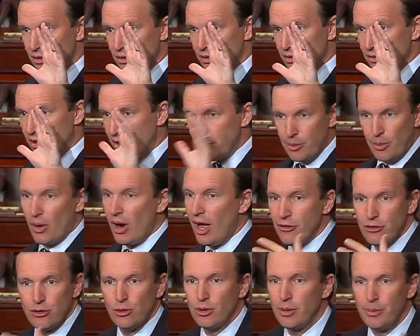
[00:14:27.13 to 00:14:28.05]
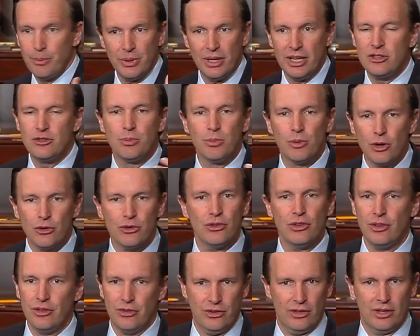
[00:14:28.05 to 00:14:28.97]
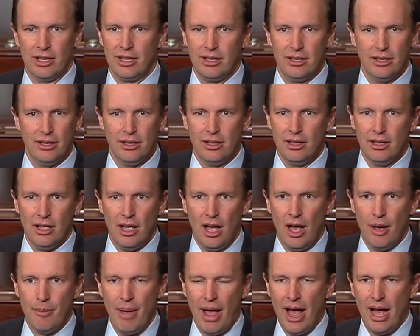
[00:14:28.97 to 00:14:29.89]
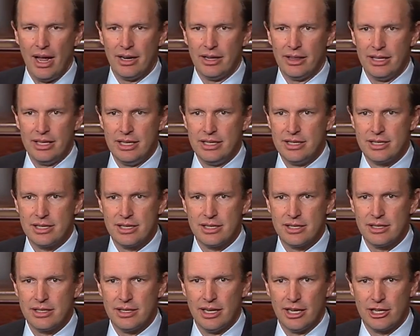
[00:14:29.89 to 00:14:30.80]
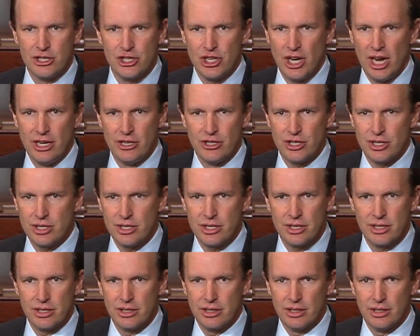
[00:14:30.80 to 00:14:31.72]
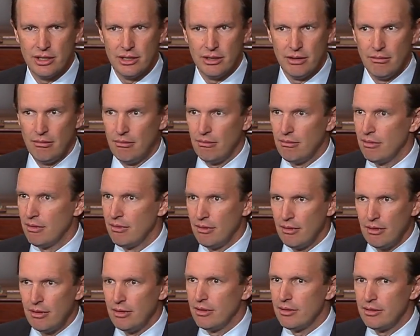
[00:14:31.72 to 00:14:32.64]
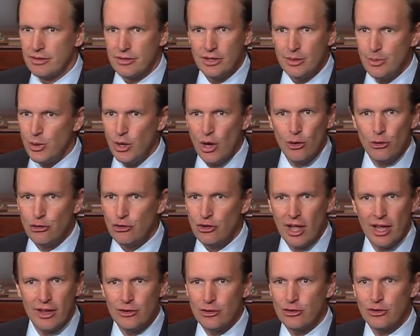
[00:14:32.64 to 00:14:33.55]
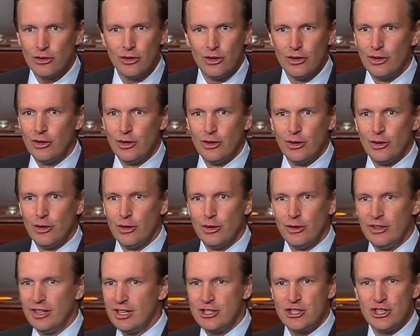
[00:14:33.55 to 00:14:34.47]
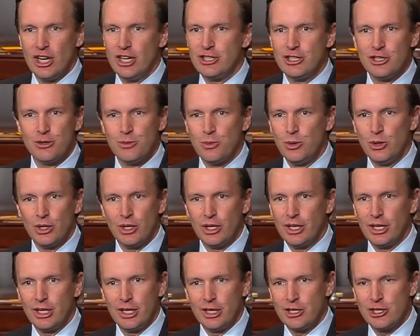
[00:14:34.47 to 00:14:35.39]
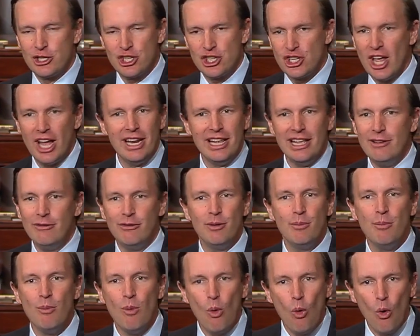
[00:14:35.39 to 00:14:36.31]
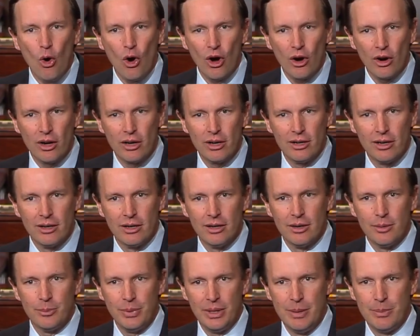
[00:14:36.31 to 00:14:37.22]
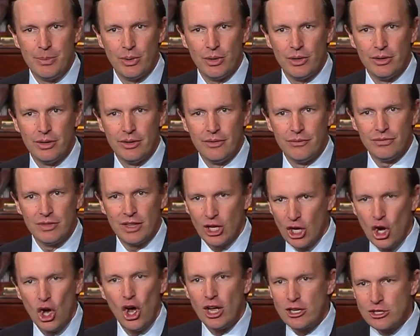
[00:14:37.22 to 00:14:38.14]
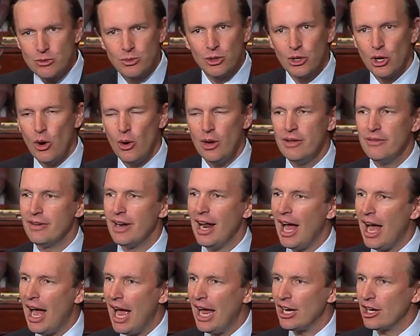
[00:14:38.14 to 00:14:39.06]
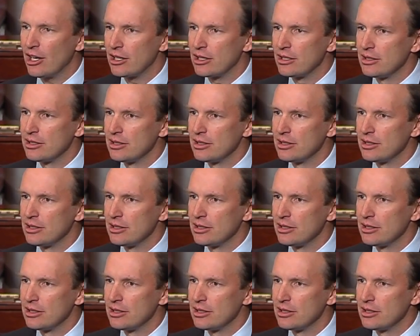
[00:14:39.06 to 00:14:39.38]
Senator Barrasso complains mercilessly about these exchanges. CBO says the exchanges will shed even more people, the costs will go even higher.